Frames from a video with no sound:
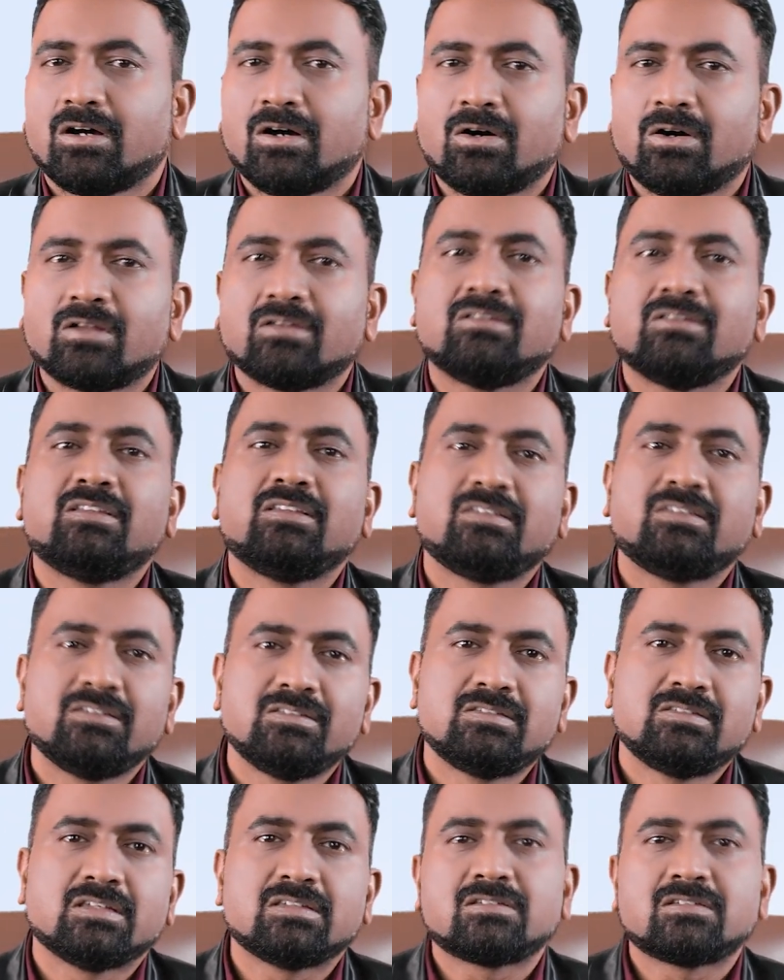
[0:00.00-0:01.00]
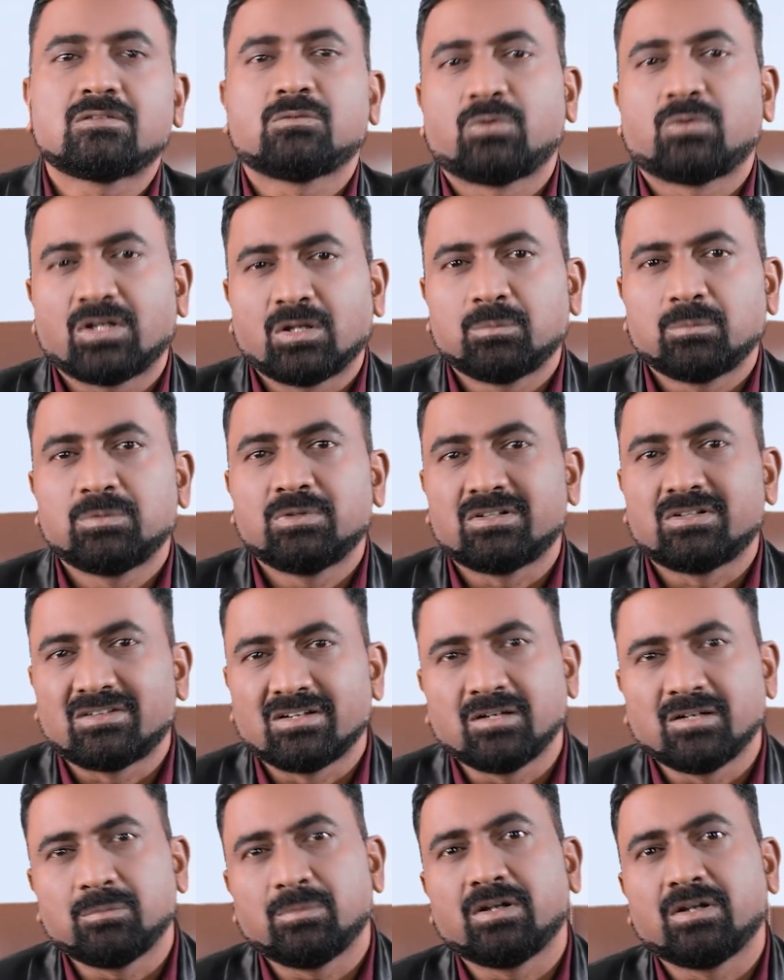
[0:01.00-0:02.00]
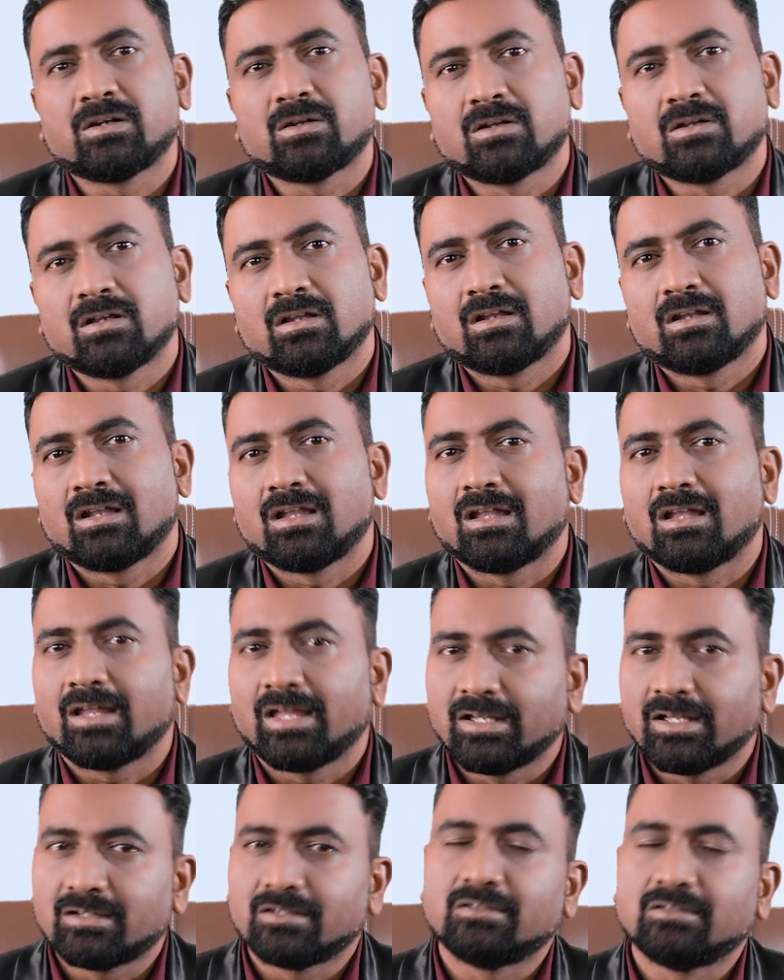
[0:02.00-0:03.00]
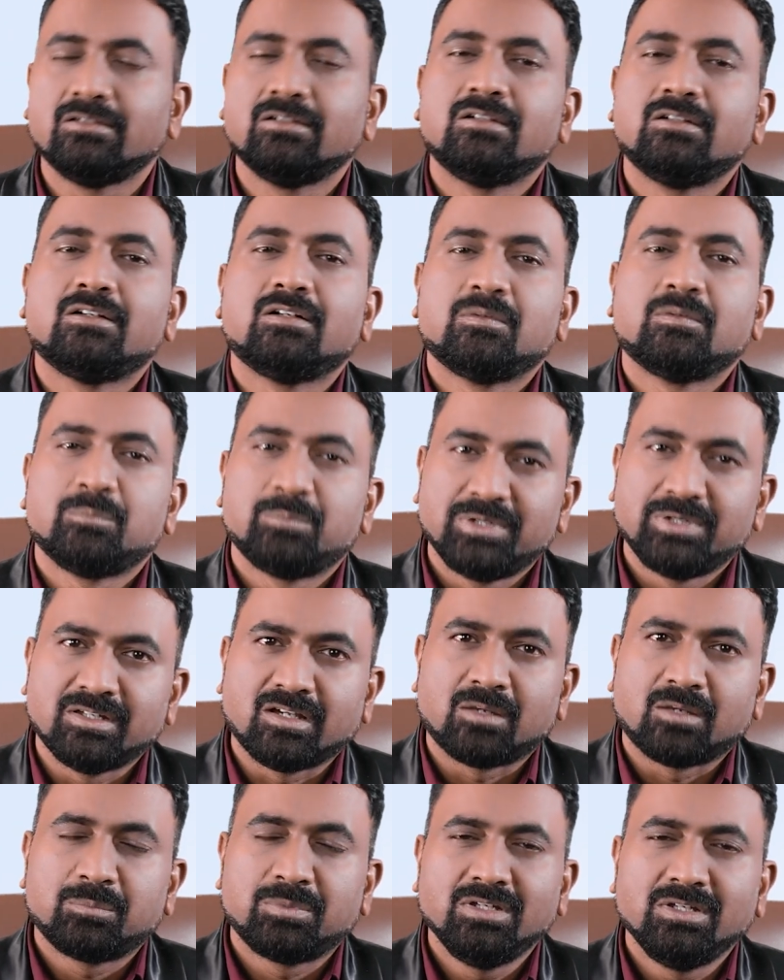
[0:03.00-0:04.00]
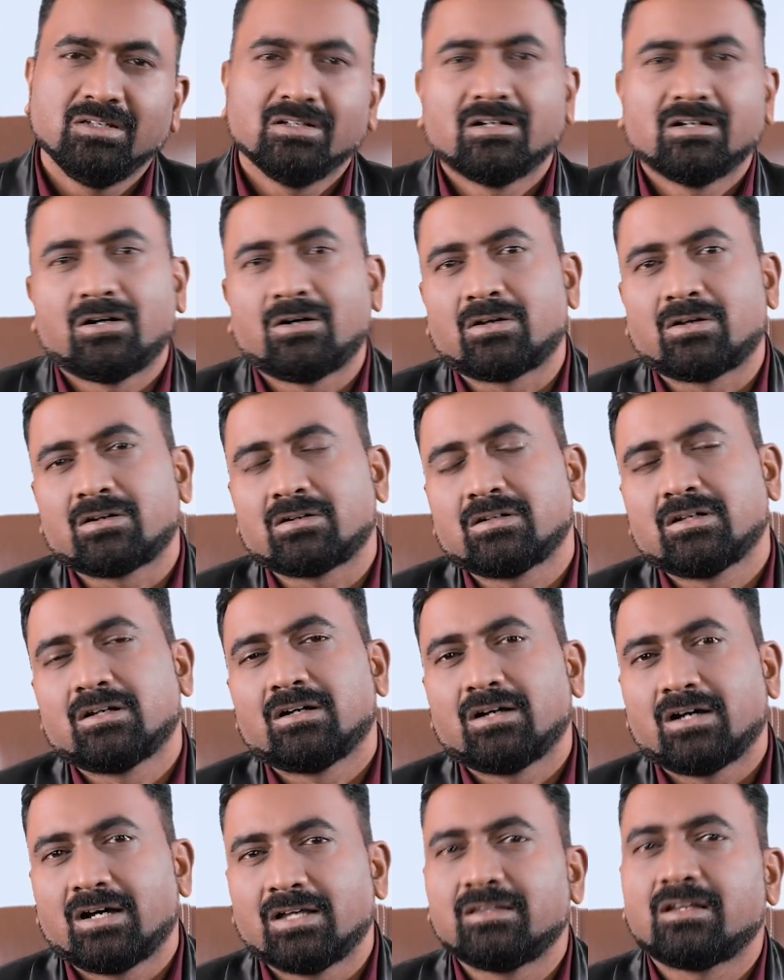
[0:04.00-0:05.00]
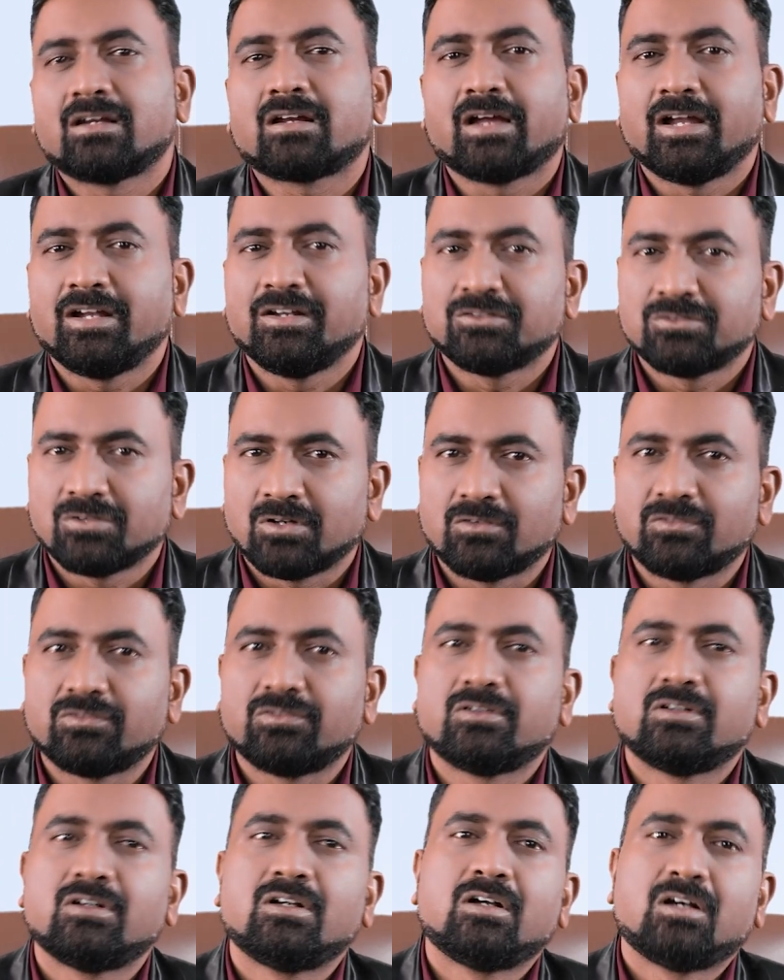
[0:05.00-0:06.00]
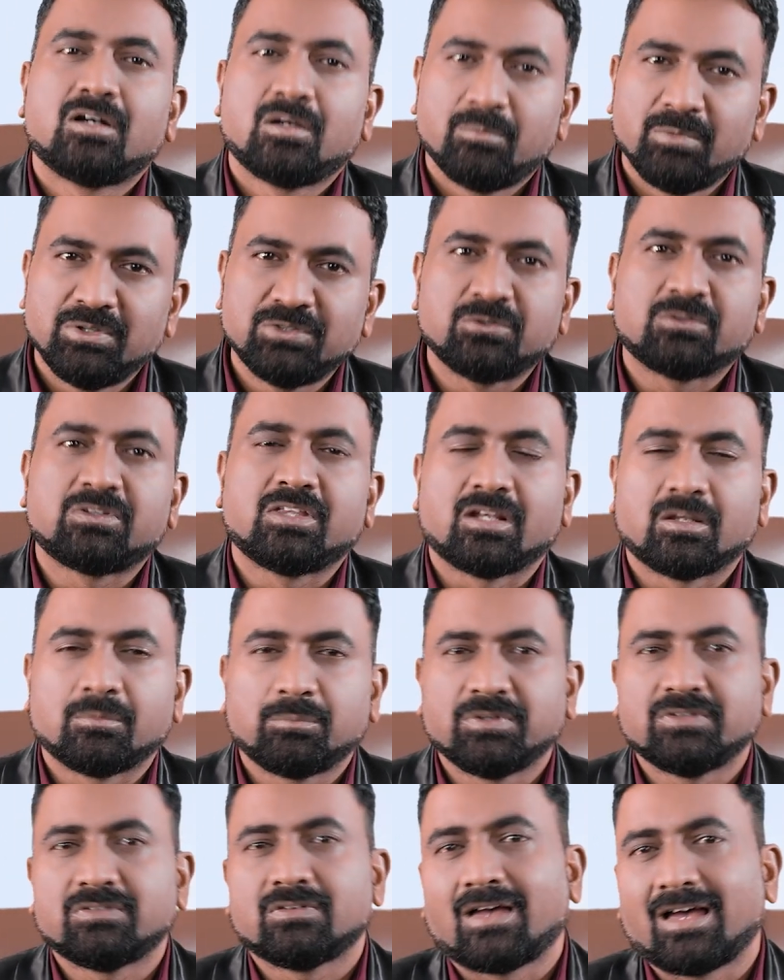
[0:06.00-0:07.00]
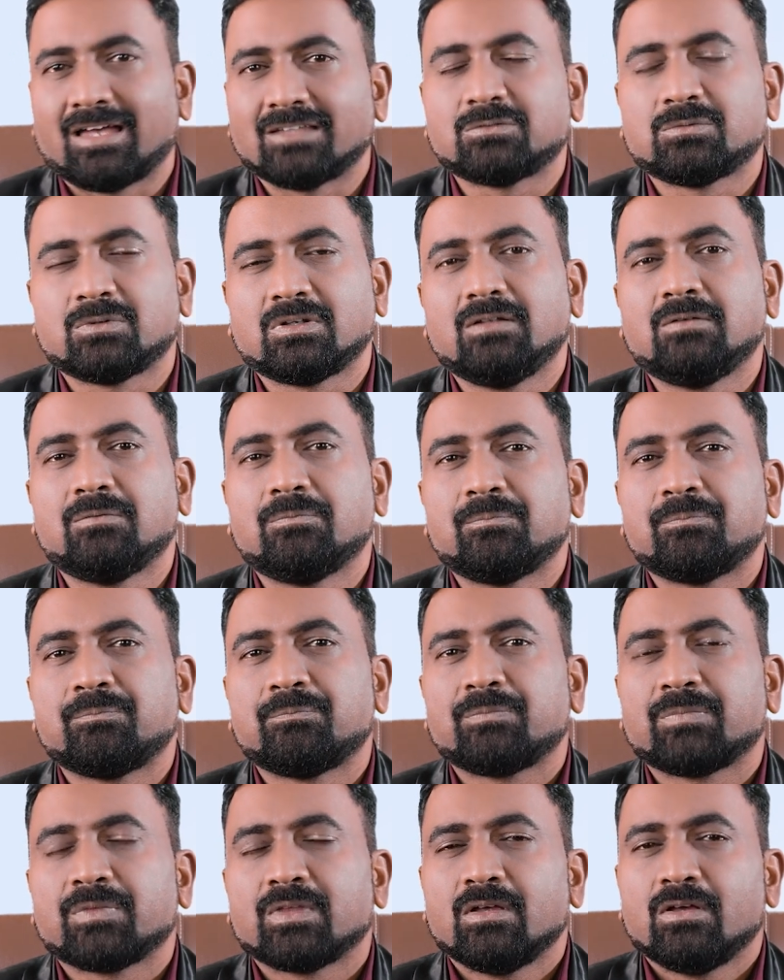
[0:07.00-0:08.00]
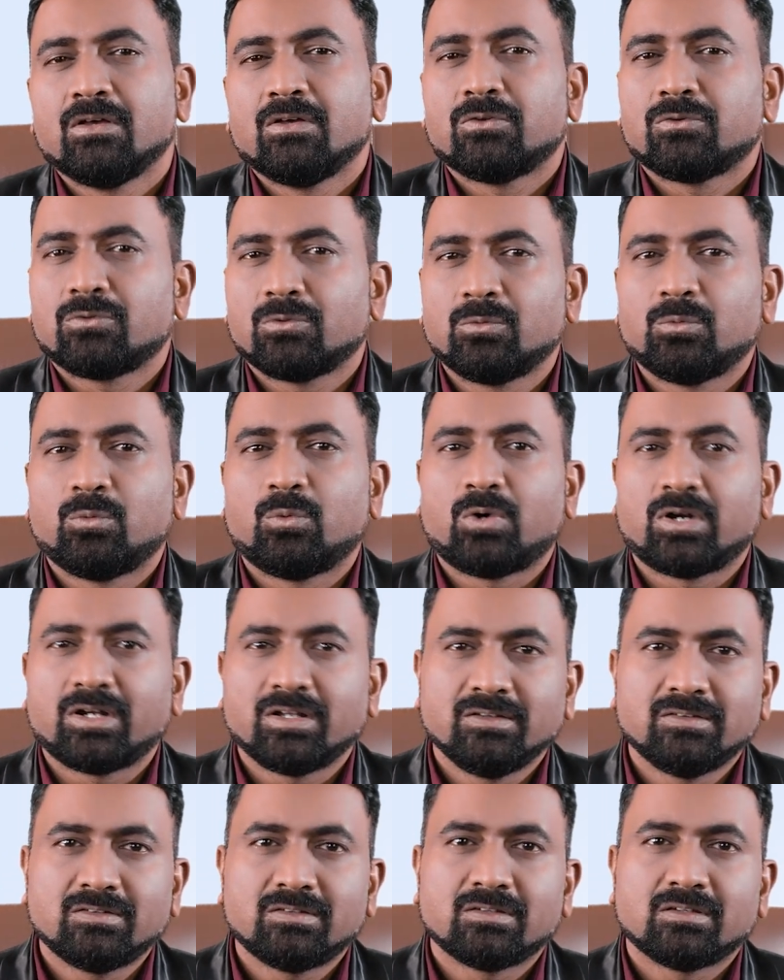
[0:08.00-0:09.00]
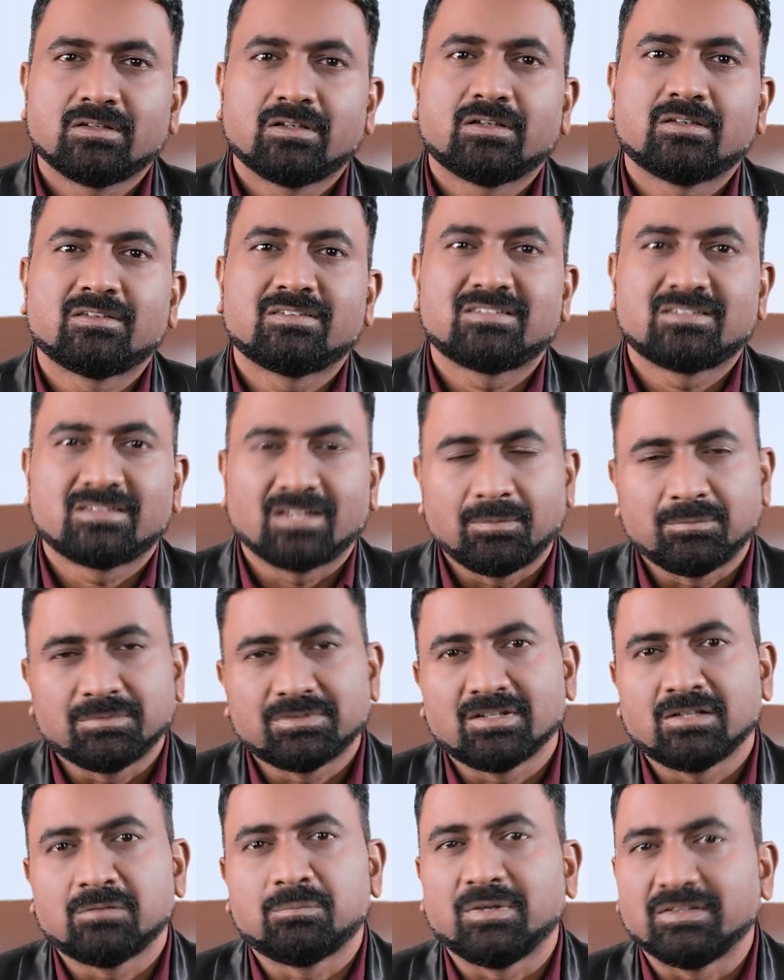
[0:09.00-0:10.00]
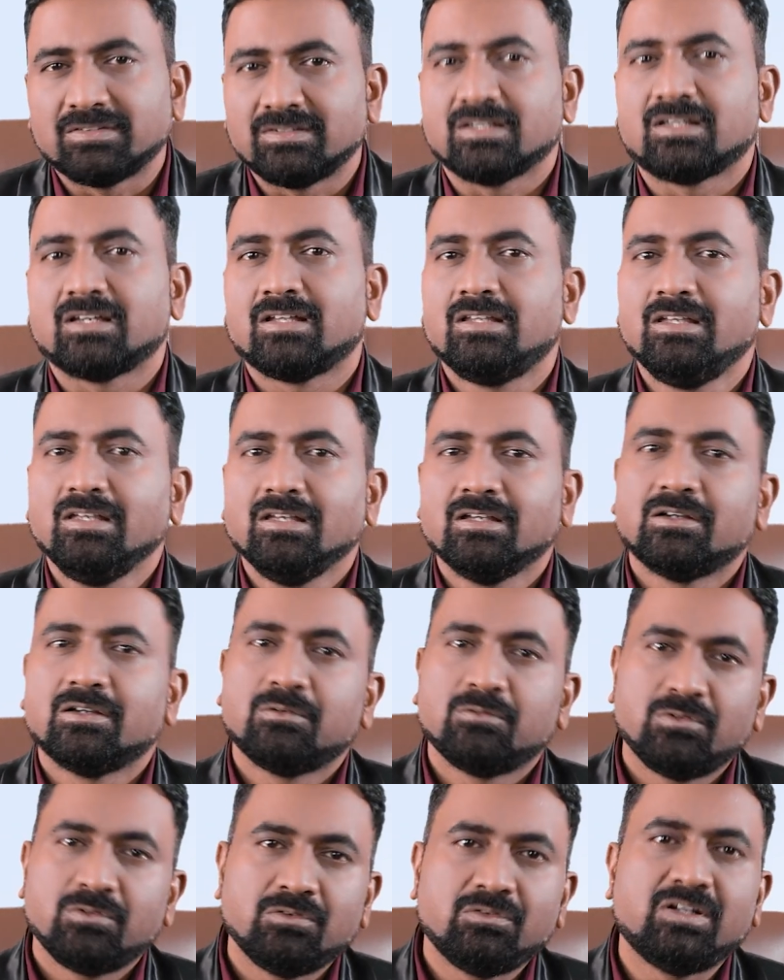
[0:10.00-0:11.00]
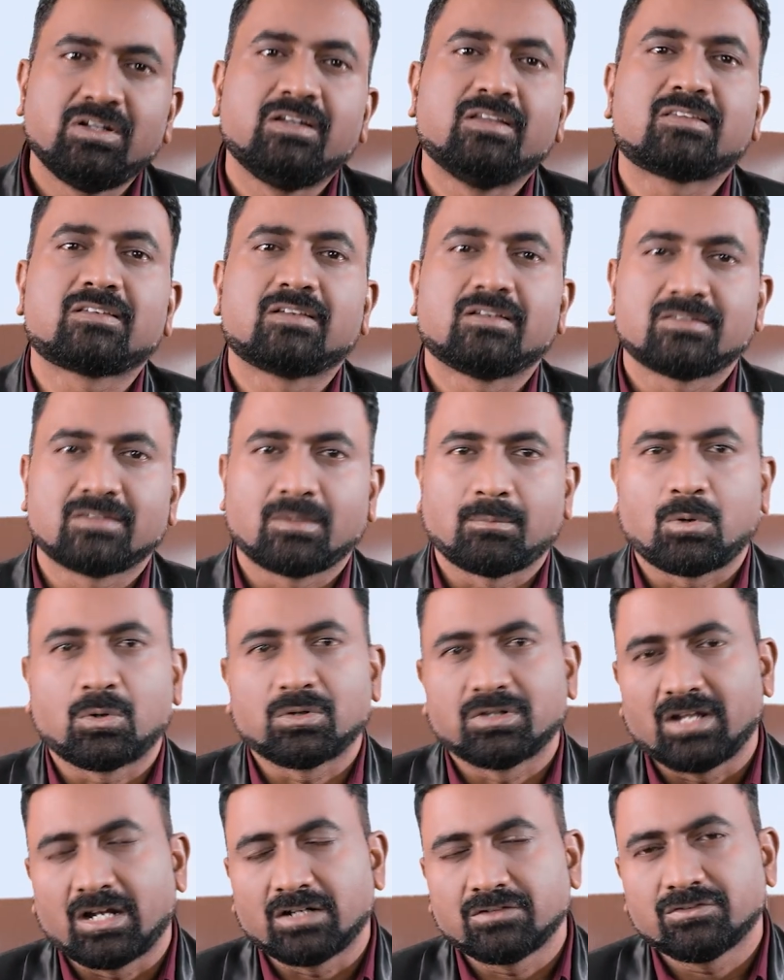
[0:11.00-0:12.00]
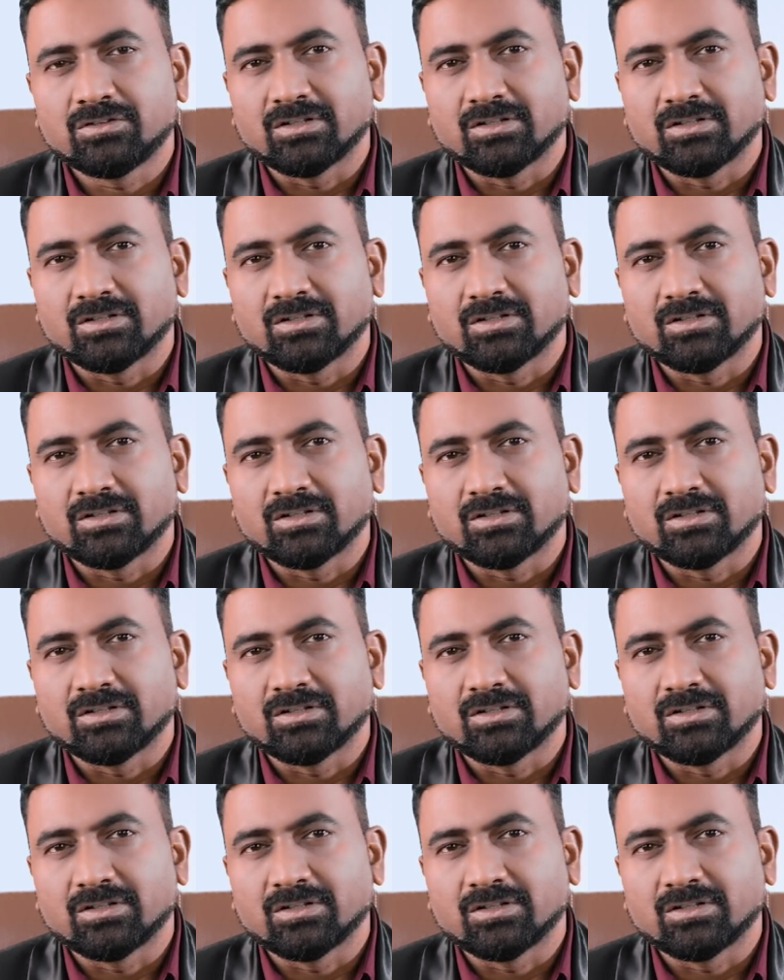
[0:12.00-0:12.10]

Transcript: or this is just one of the treatment like a PRP or other kinds of mesotherapies as well. So what is stem cell basically? We will discuss about that